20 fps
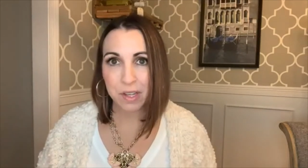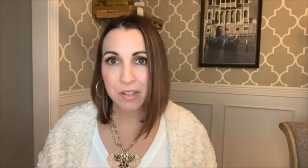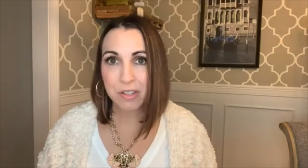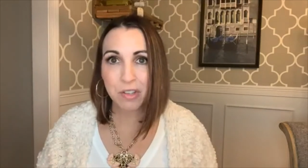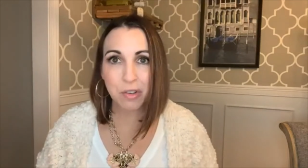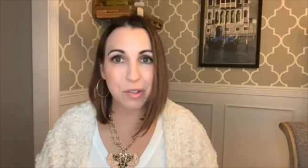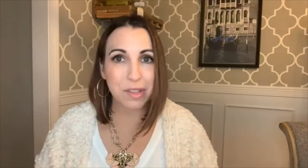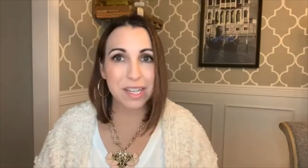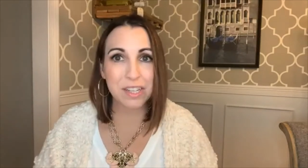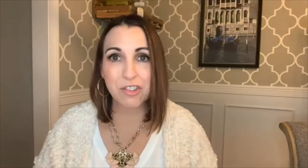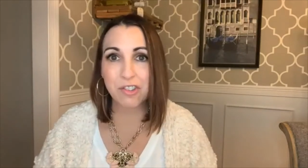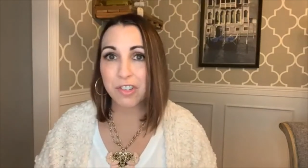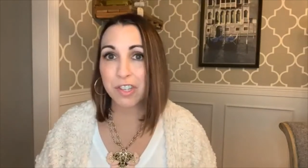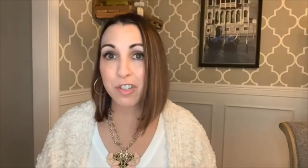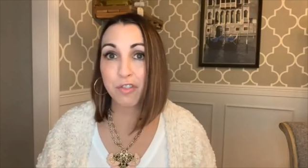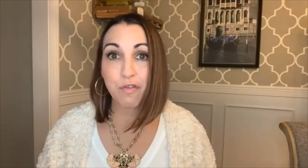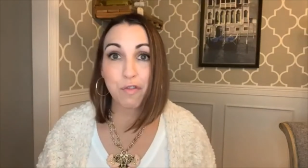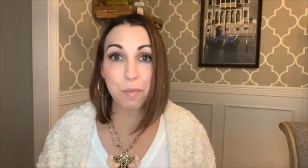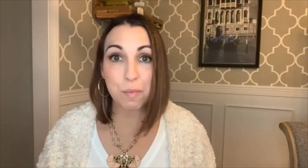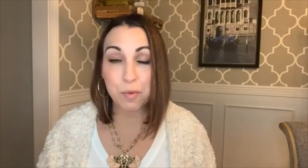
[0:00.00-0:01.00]
So let's
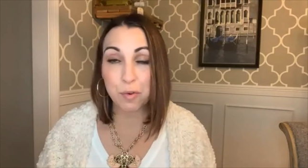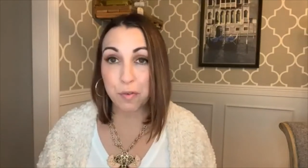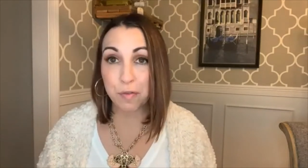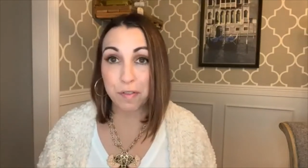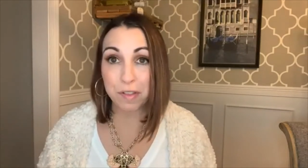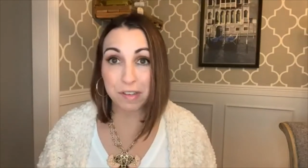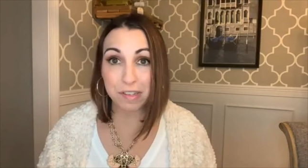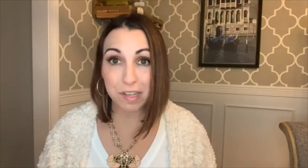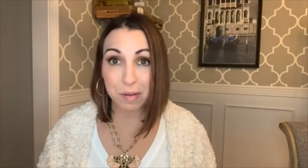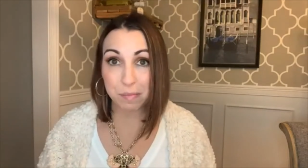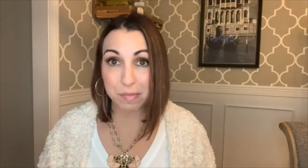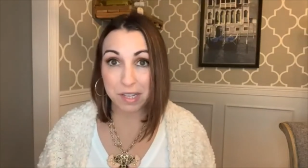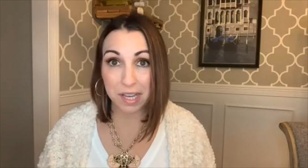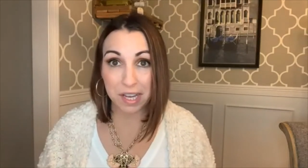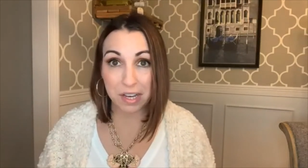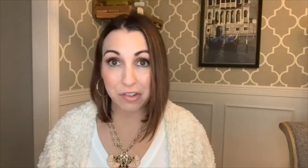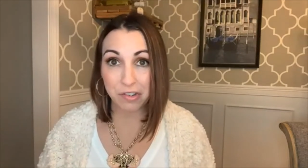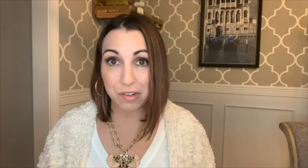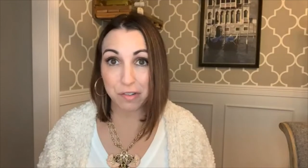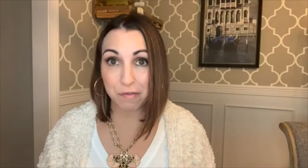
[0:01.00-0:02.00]
just remove the
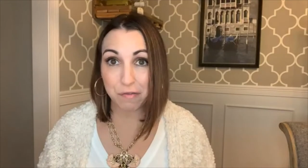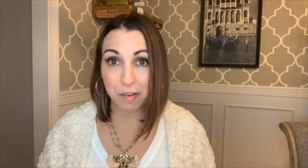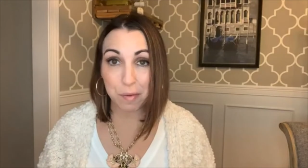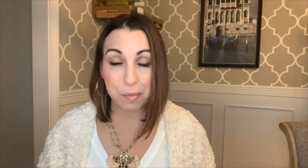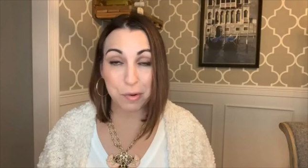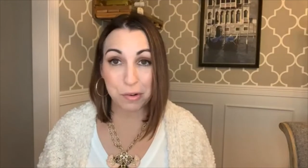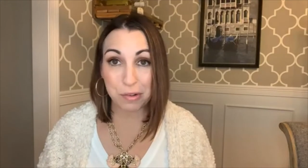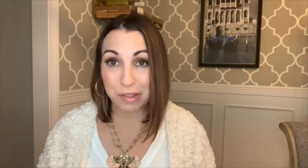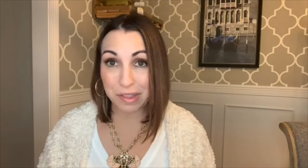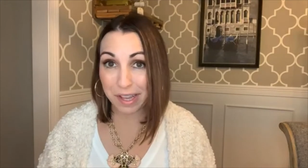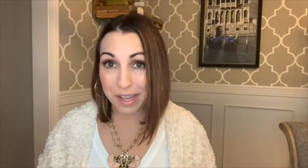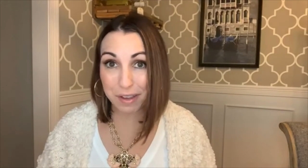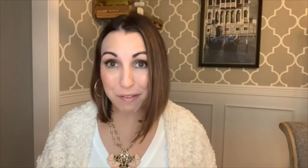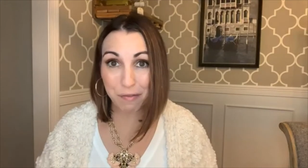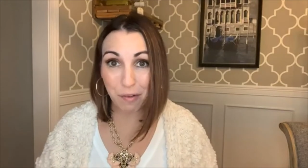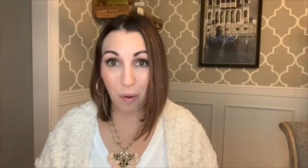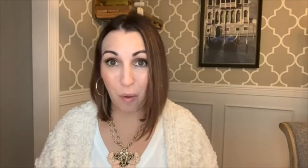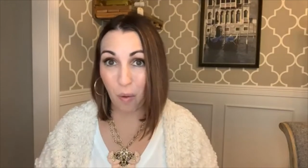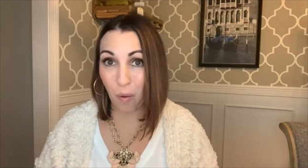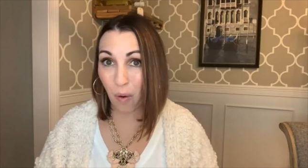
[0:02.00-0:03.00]
temptation from your
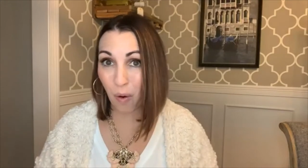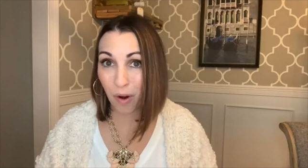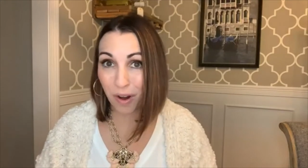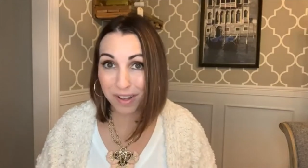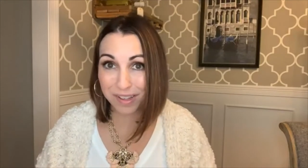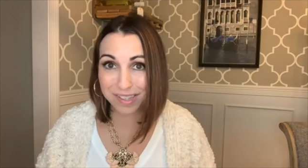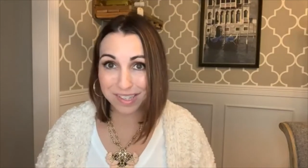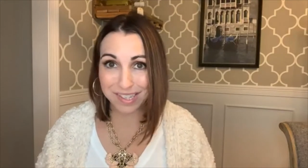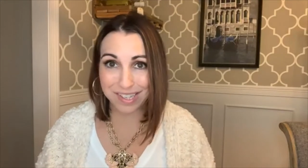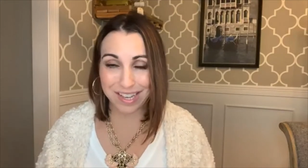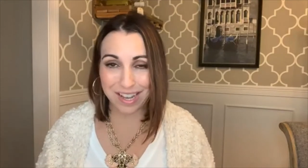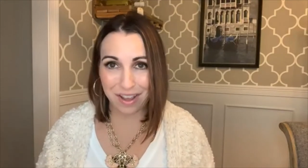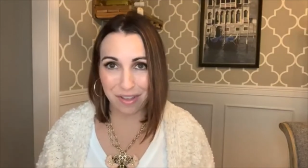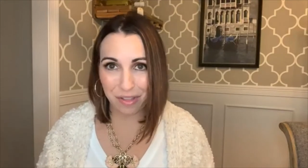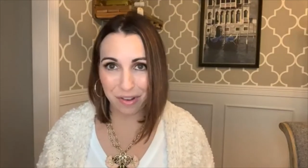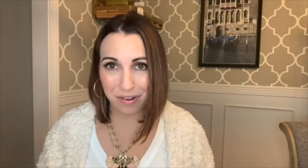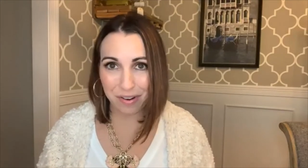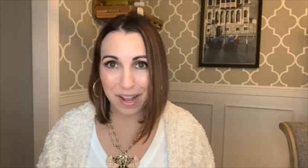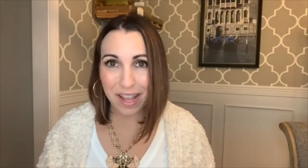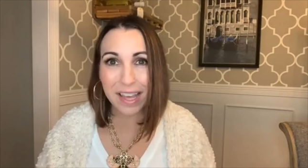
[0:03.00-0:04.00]
life
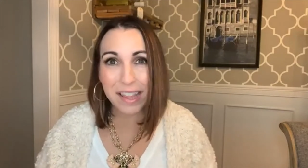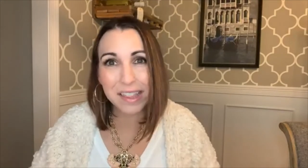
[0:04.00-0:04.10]
altogether,